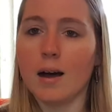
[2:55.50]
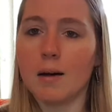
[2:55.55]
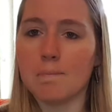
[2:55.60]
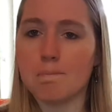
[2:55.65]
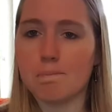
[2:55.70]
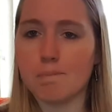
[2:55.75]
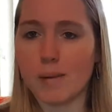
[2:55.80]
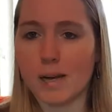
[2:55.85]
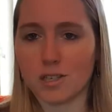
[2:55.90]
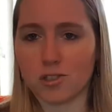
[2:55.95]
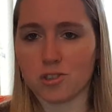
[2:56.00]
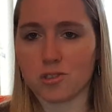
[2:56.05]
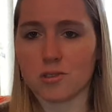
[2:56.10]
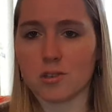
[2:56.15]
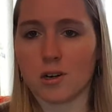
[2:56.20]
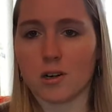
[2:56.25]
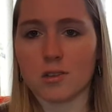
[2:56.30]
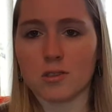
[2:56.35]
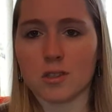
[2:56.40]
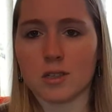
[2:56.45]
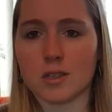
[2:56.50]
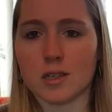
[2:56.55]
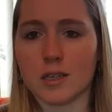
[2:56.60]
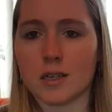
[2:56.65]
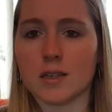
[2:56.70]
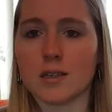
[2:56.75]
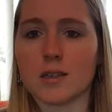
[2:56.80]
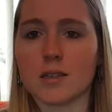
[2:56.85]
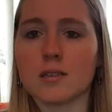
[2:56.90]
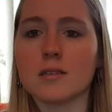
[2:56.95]
Measured all
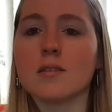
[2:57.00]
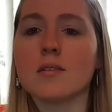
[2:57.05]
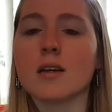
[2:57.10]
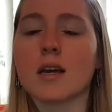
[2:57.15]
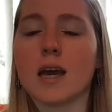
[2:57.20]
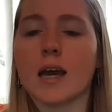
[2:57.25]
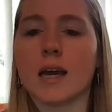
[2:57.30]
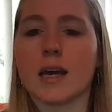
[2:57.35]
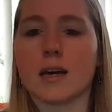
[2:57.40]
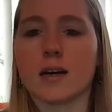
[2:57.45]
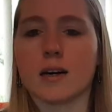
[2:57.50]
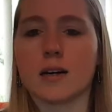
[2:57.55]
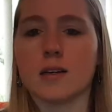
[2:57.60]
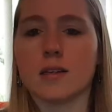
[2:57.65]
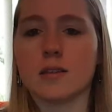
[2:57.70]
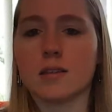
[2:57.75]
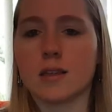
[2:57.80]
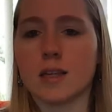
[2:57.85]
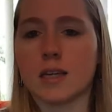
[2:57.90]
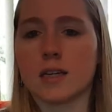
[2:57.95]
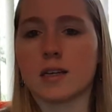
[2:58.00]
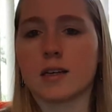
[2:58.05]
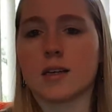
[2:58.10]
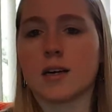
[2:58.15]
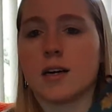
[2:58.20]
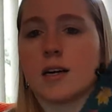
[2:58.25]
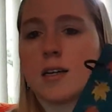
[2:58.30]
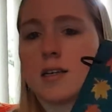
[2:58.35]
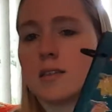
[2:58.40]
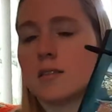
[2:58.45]
that and then
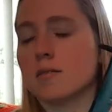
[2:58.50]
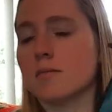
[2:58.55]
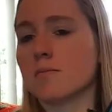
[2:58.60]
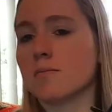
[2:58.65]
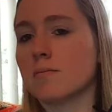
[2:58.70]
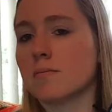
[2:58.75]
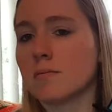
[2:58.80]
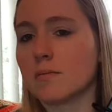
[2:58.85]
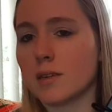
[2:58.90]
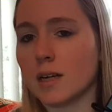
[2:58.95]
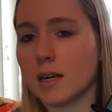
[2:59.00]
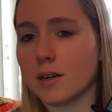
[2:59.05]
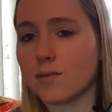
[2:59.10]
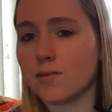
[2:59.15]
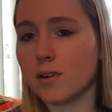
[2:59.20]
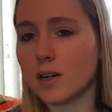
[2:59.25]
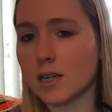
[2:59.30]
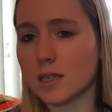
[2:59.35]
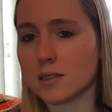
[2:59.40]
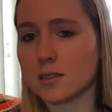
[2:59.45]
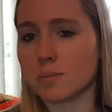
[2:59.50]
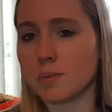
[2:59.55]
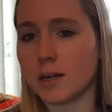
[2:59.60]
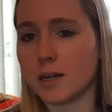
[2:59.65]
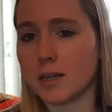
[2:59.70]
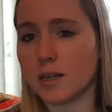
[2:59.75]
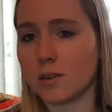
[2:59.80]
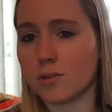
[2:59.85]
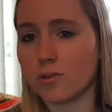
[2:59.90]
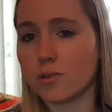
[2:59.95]
cut a
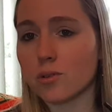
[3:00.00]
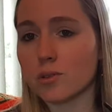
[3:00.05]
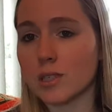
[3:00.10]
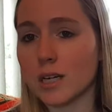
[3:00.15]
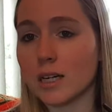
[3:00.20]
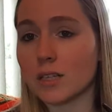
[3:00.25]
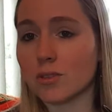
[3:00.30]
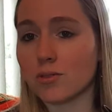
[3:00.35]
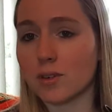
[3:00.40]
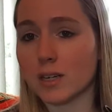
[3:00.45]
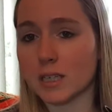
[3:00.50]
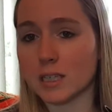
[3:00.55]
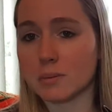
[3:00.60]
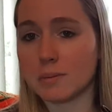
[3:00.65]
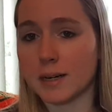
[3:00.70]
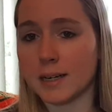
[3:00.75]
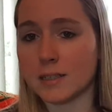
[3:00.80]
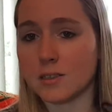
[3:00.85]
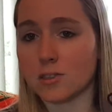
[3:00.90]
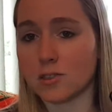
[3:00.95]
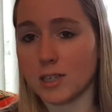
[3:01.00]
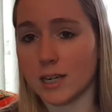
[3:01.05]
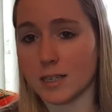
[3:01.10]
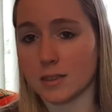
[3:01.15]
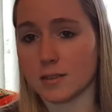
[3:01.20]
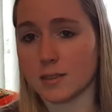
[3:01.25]
full-size flex binder down